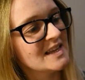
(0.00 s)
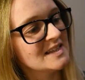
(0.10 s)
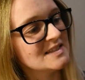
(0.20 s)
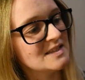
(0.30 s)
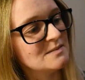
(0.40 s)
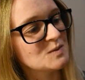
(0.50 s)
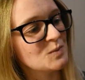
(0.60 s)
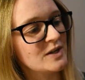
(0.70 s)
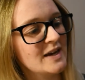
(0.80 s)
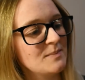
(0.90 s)
and seems
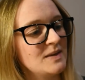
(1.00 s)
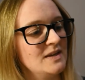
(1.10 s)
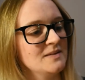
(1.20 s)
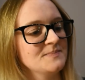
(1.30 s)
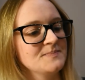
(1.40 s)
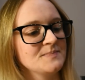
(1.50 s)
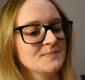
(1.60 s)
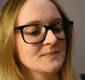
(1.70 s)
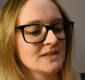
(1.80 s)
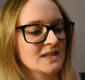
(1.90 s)
pretty happy.
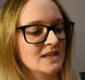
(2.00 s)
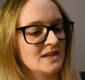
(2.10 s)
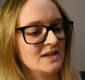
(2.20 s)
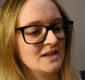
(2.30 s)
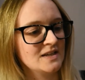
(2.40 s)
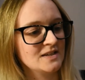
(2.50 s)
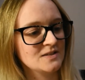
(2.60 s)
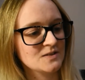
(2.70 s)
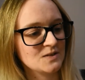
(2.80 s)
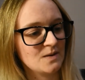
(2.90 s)

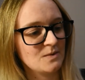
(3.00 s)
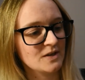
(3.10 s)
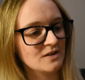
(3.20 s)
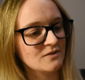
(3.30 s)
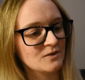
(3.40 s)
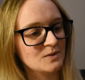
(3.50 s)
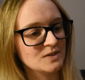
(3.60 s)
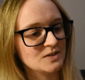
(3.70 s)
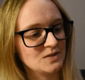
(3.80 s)
So I'm looking forward